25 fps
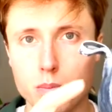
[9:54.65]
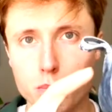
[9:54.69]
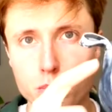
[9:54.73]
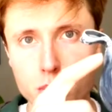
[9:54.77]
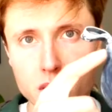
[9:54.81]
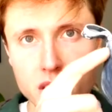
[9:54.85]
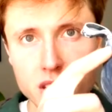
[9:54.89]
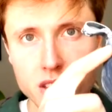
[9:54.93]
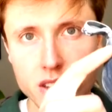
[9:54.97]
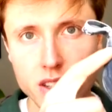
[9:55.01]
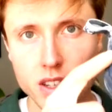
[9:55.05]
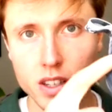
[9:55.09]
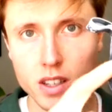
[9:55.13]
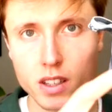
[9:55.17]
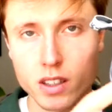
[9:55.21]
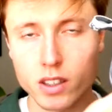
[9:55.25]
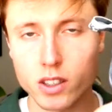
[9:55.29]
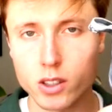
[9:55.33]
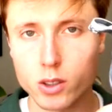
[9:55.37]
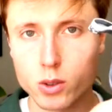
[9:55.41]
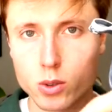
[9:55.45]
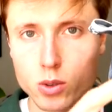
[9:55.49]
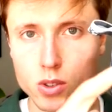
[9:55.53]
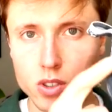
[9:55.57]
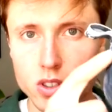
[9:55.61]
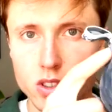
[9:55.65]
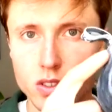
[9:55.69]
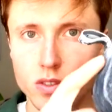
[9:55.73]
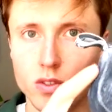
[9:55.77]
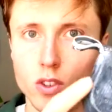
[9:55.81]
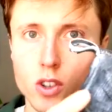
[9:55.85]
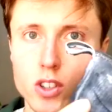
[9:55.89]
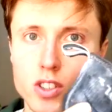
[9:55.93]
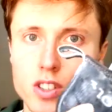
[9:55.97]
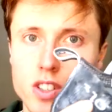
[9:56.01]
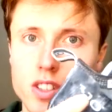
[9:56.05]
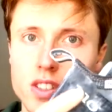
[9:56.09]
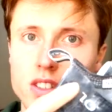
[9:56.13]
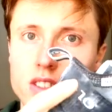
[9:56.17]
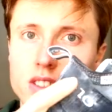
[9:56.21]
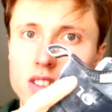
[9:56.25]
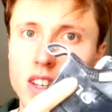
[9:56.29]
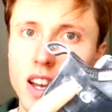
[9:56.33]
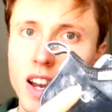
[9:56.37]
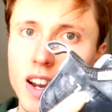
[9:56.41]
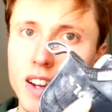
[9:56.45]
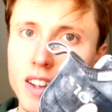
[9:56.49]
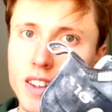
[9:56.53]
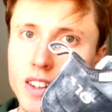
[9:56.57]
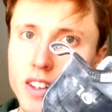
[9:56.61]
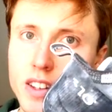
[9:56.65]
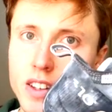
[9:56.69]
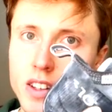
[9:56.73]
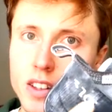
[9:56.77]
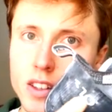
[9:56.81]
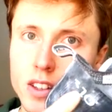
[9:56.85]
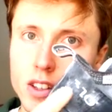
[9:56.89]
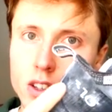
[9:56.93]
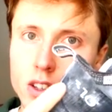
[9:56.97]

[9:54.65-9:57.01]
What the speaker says: mid heel used versus side heel